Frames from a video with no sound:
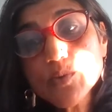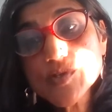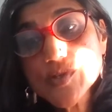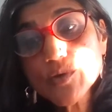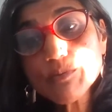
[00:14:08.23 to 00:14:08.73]

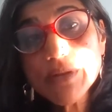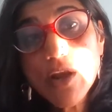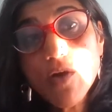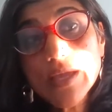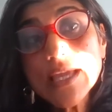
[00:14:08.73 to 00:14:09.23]
one's own
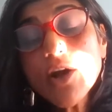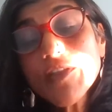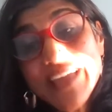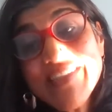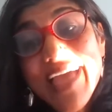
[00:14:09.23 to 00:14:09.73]
belonging. On
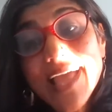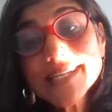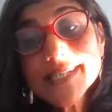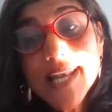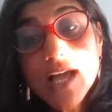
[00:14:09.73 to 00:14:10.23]
the other hand,
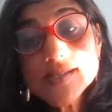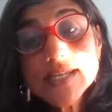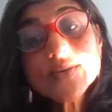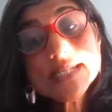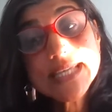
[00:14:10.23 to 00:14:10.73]
it allows a
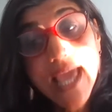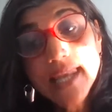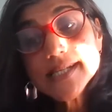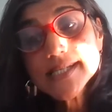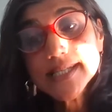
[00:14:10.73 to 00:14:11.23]

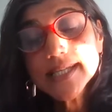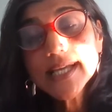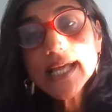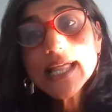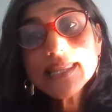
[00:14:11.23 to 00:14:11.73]
criticality
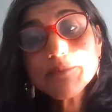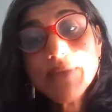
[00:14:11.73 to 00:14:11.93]
that